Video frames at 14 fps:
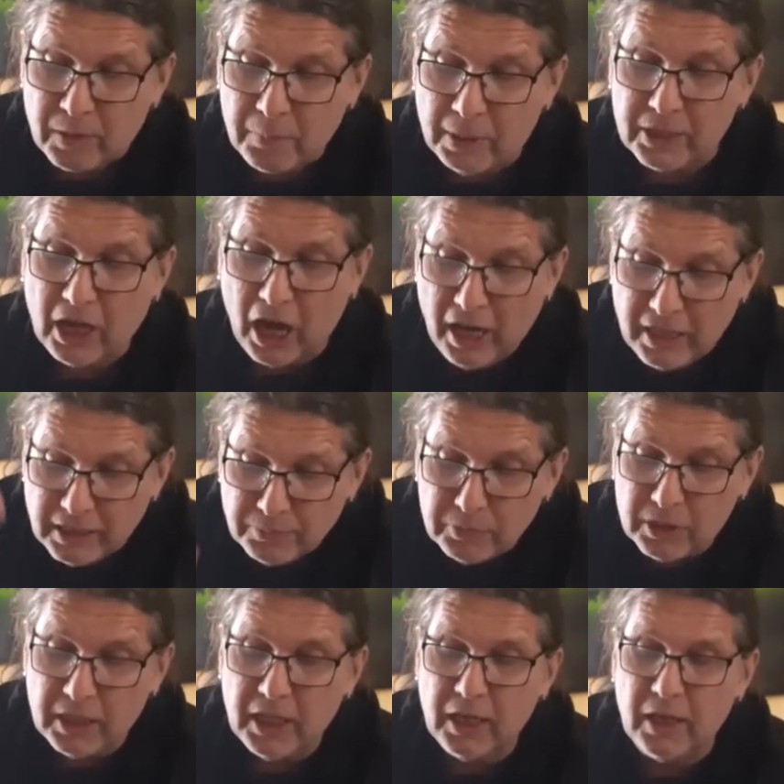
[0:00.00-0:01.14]
But
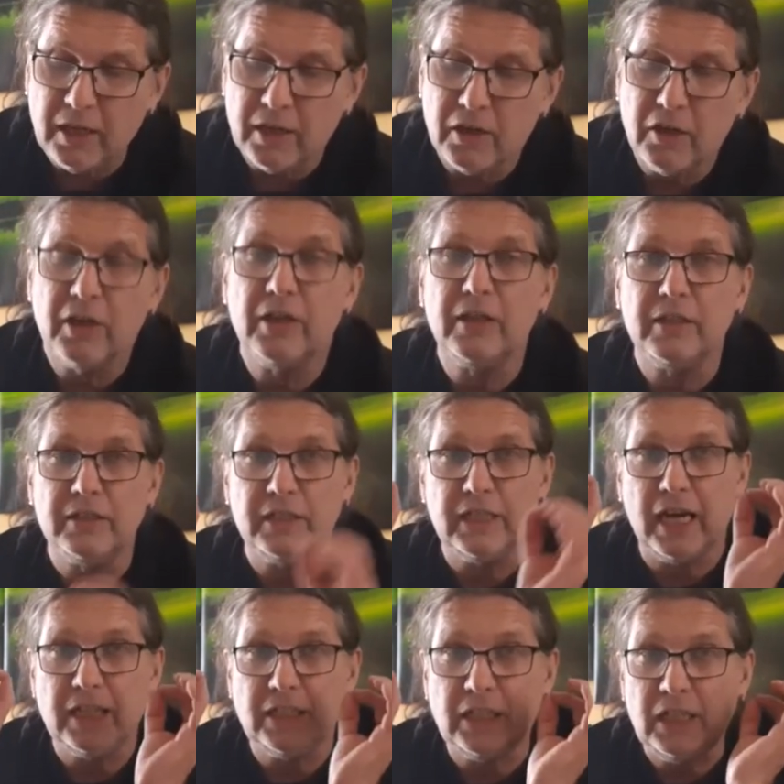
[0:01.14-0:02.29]
ultimately, the
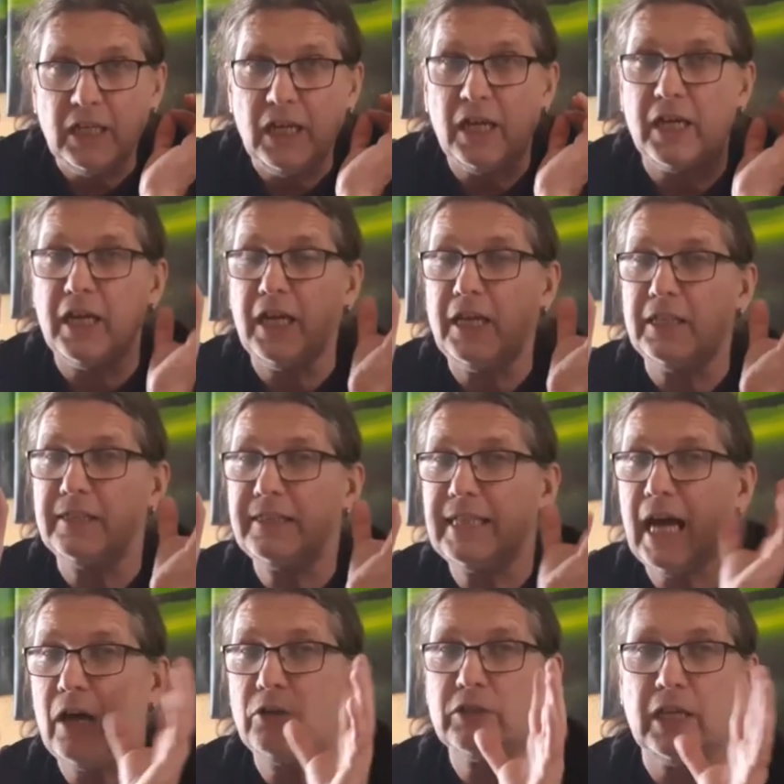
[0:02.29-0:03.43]
idea in
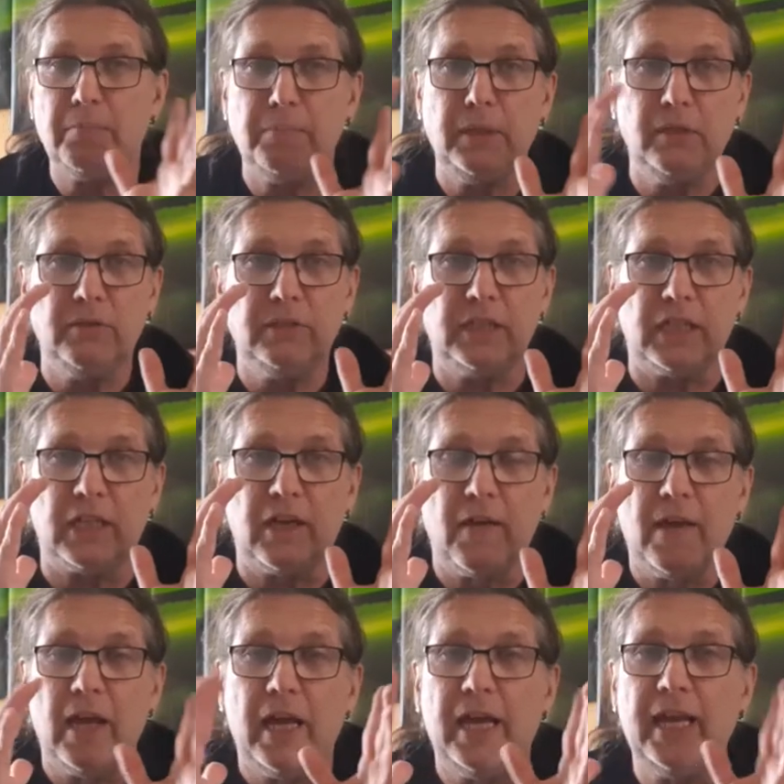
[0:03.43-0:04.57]
sound and music
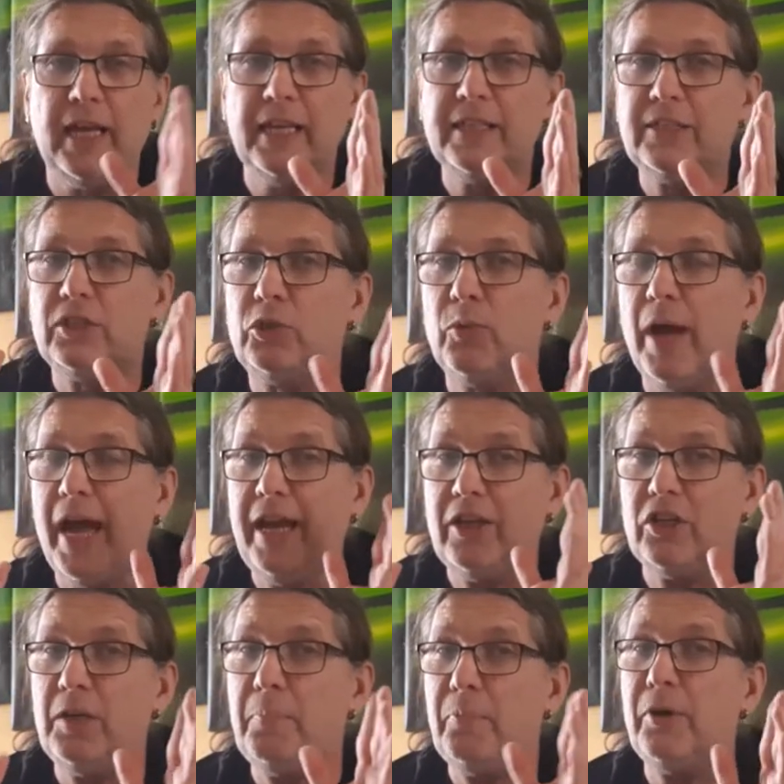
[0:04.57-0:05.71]
is to
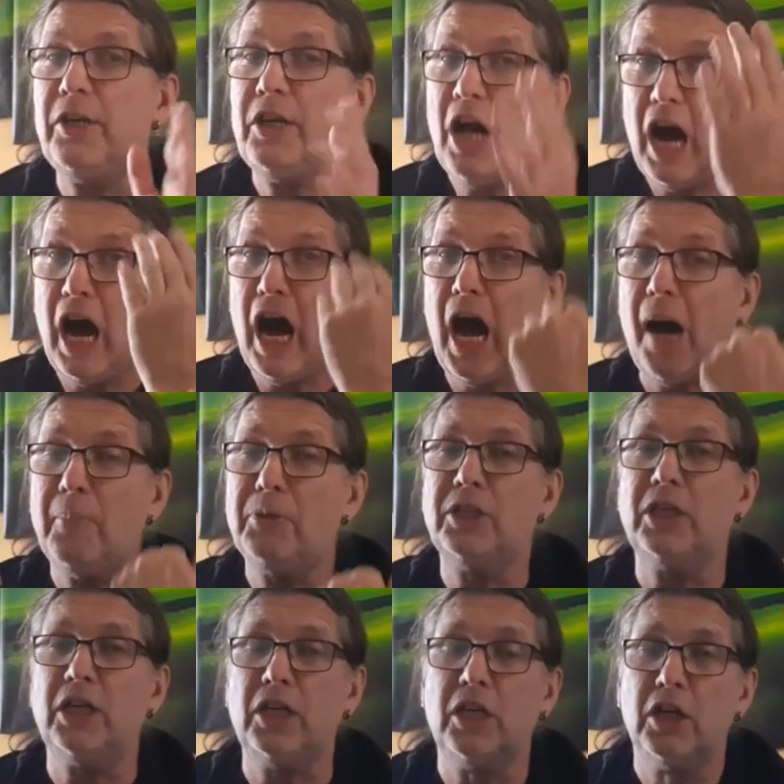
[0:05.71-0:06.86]
actually bring
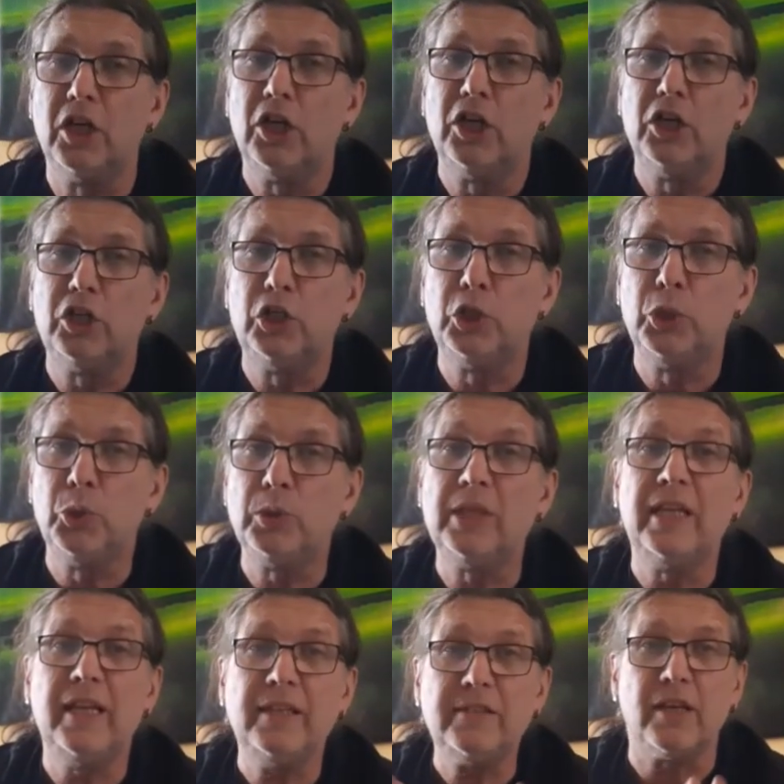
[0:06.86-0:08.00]
harmony to the
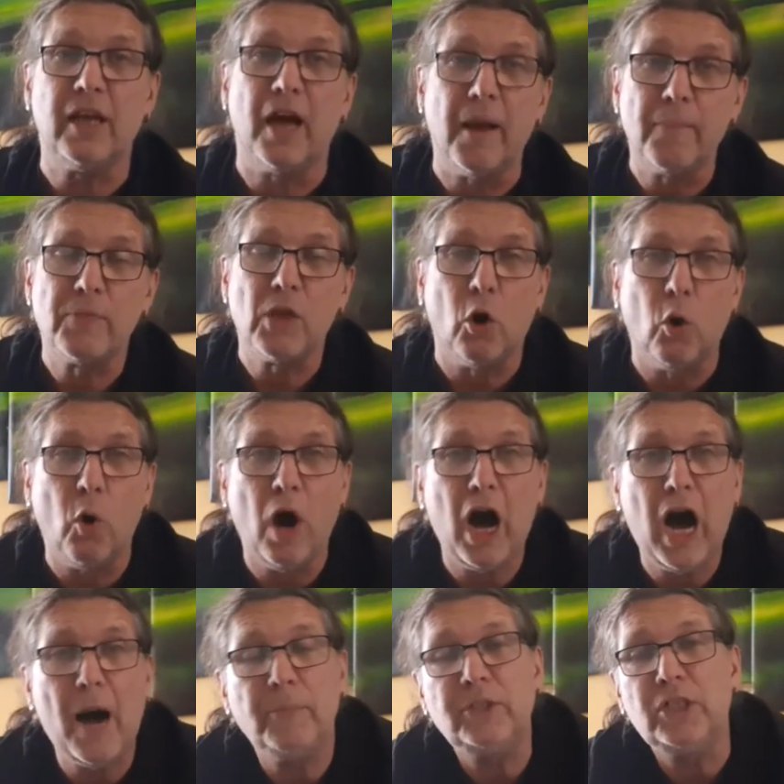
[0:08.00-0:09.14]
listener or
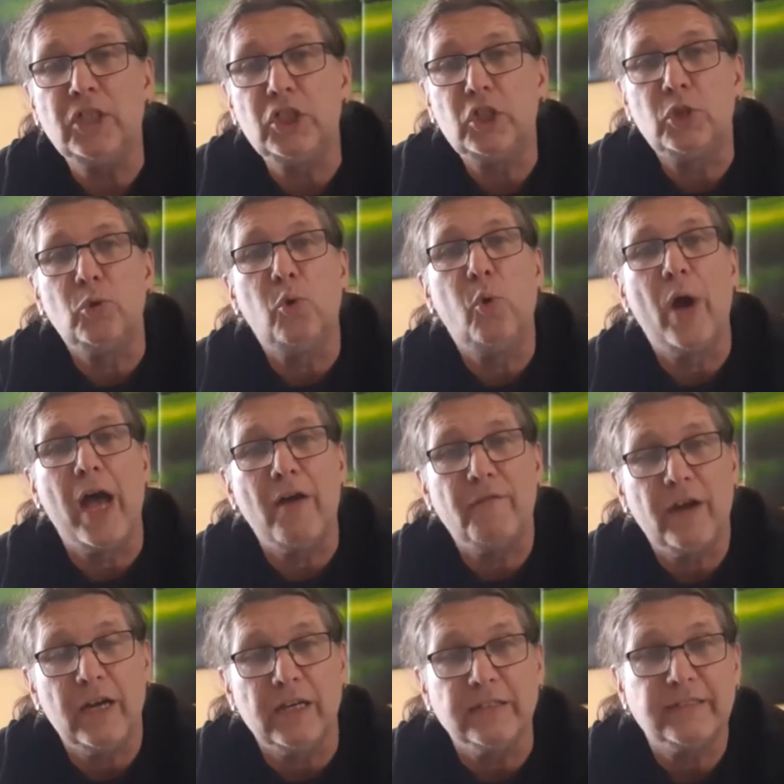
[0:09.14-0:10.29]
harmony to
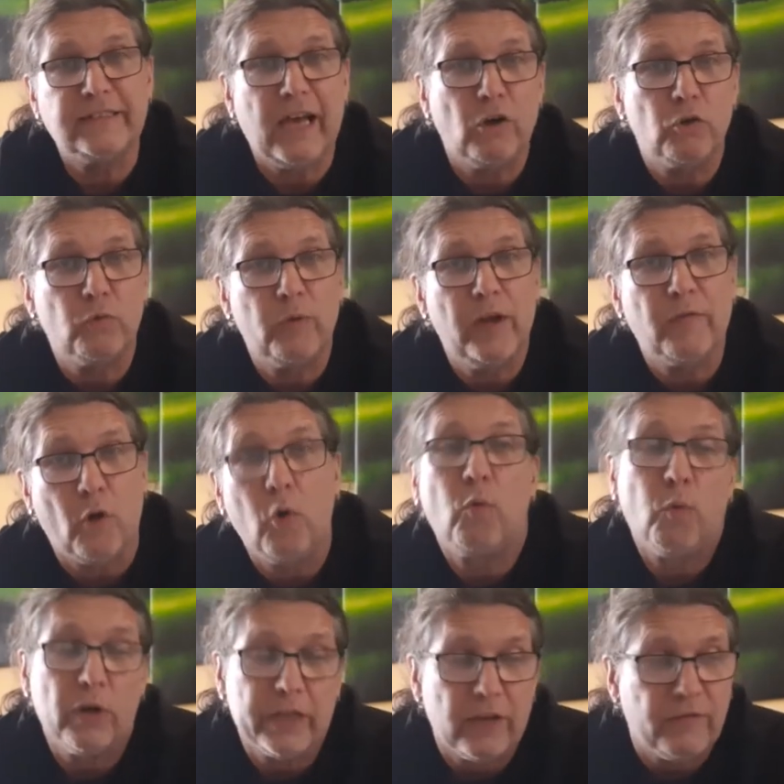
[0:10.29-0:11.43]
whoever a sound wave or
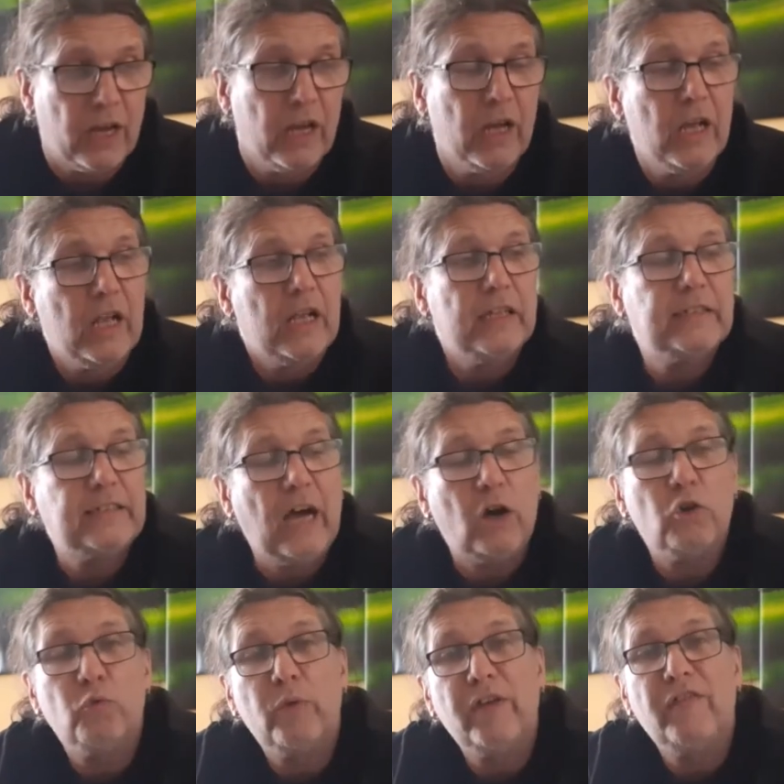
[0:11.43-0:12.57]
whatever a
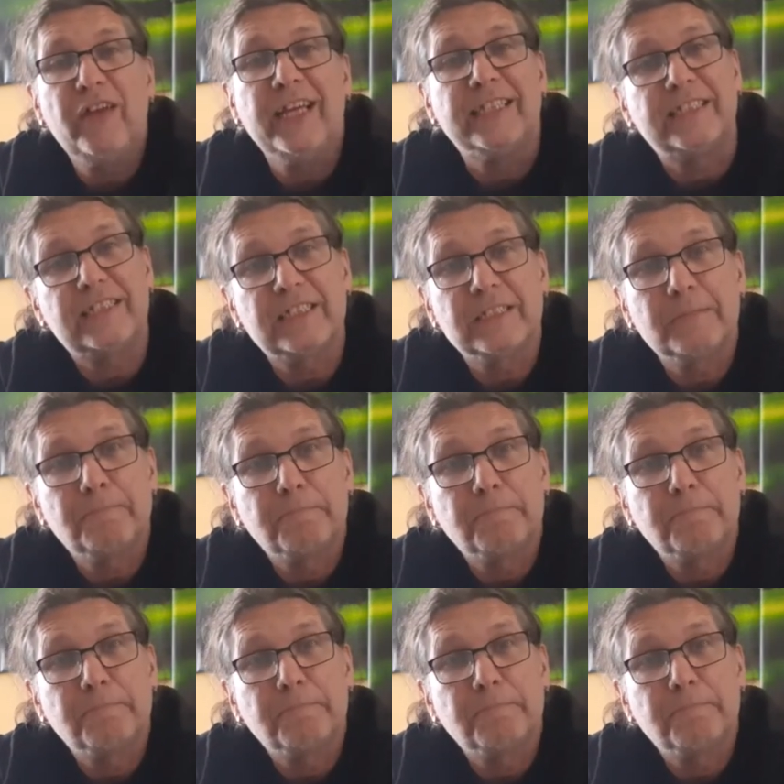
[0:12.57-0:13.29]
sound wave hits